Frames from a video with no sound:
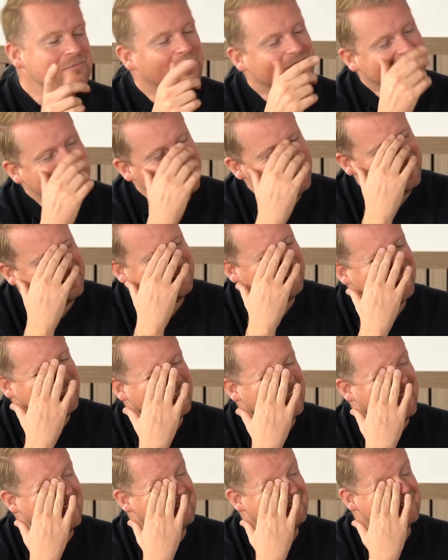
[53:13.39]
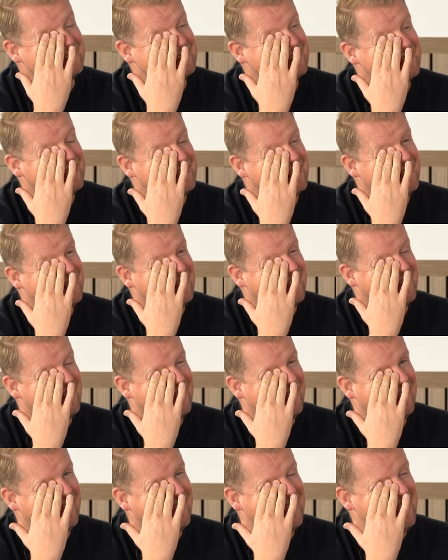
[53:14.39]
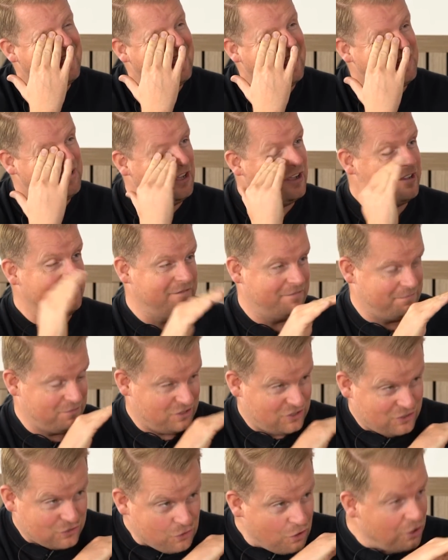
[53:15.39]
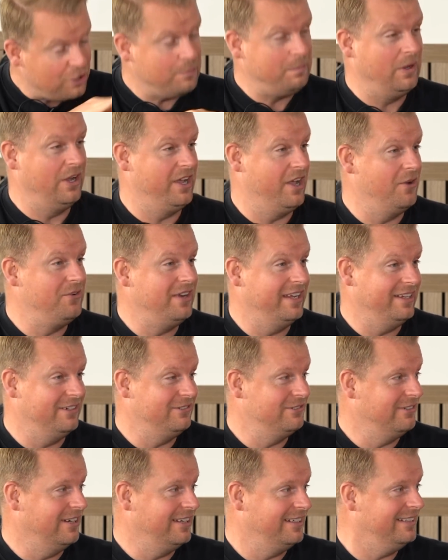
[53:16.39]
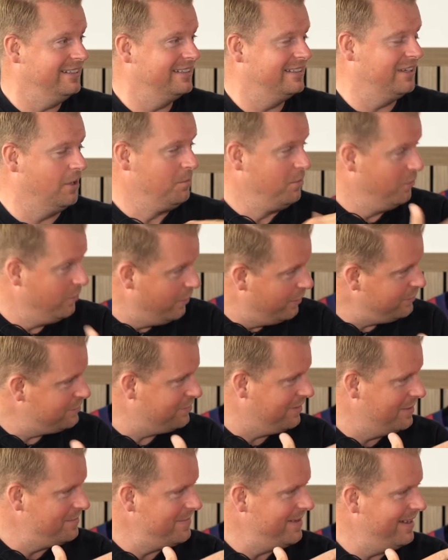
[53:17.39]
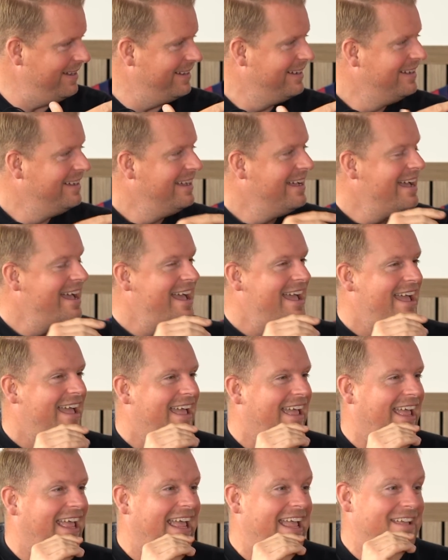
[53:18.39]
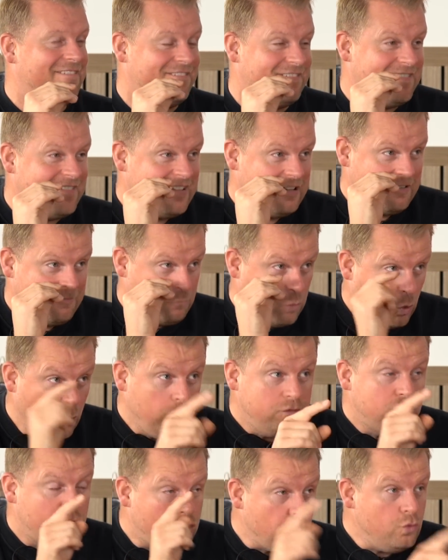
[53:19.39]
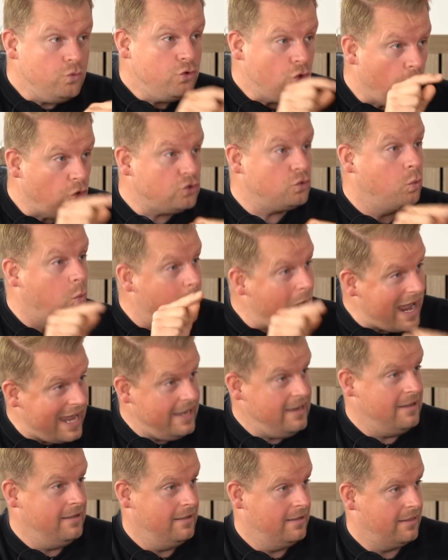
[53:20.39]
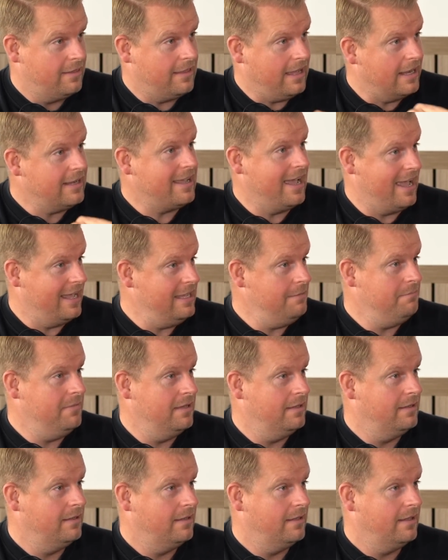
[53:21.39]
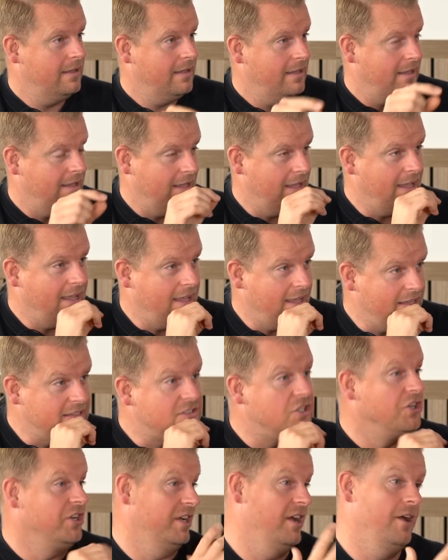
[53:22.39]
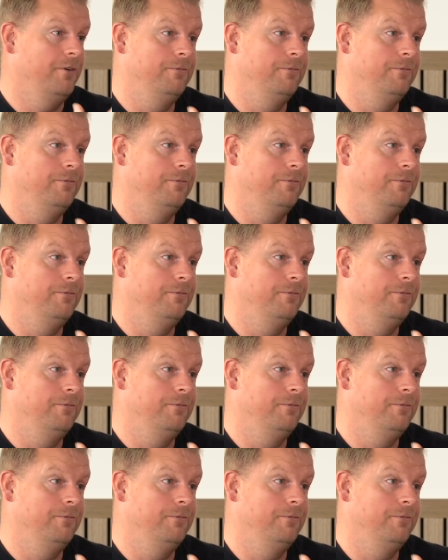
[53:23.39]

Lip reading: watched it at the weekend, and I've stuck by O'Neill, right? I'm a Wolves fan, Matt. If Wolves do not win that game, he's going to go.